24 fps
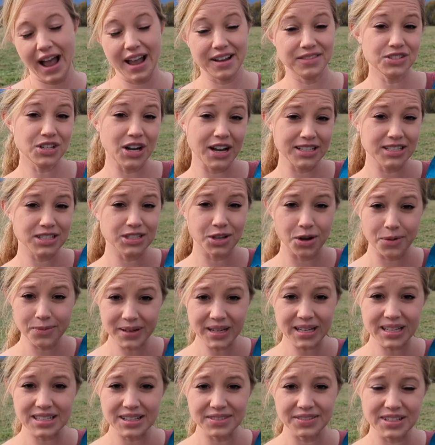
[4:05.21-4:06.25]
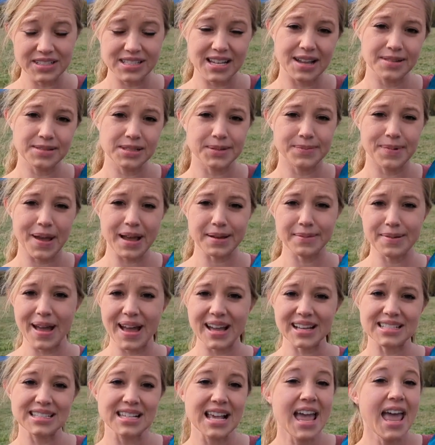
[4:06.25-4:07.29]
I've tried so many different types of
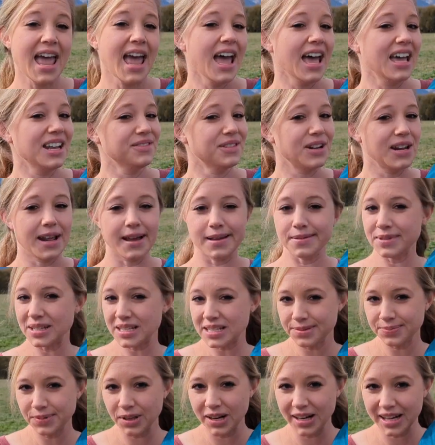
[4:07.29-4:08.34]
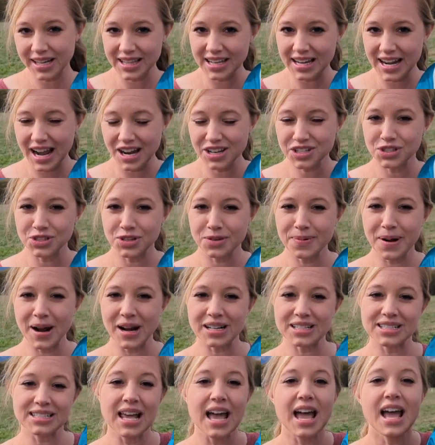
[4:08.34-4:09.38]
backpacks, and when I'm exploring the national
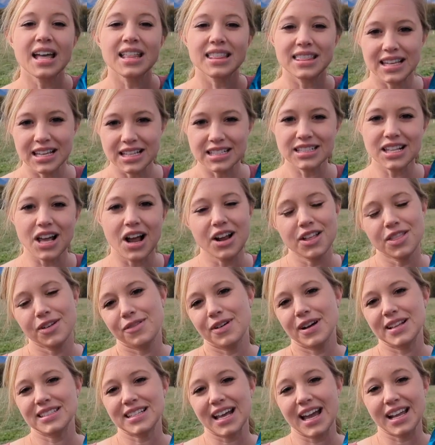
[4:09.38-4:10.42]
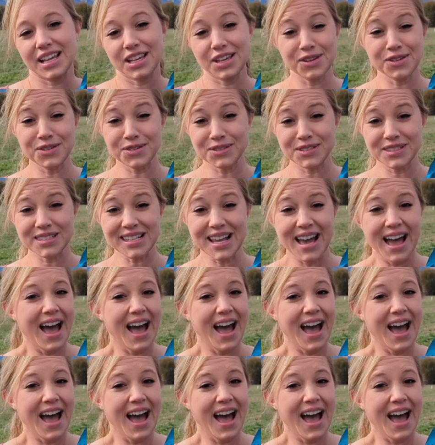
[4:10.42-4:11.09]
parks, these are the ones I use.